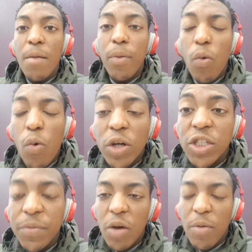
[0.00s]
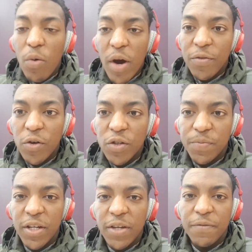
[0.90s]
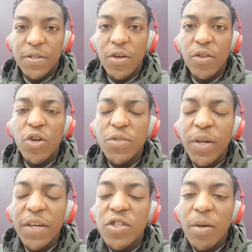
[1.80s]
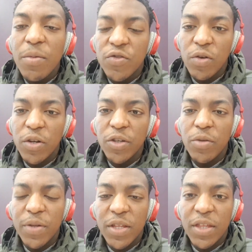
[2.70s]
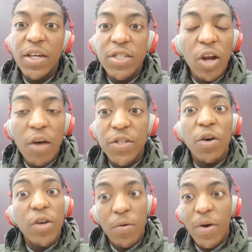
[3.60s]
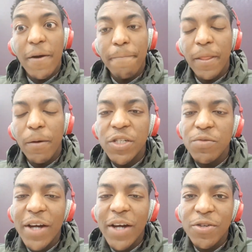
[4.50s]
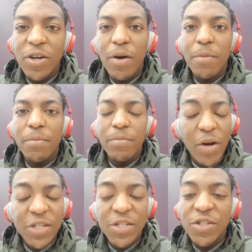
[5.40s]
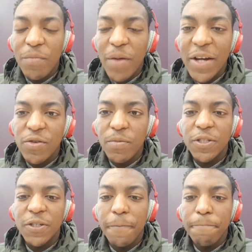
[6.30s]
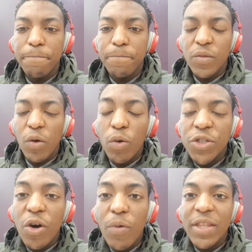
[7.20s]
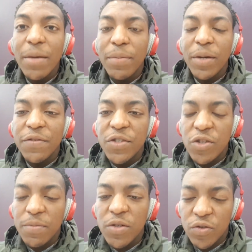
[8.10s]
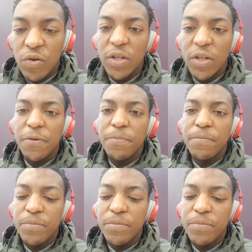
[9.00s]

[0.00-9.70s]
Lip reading: But once you become aware of those beliefs stop controlling you. But the thing is, a lot of us are unaware, which is why I talk about presence of mind so much. Once you're aware, that belief stops controlling you.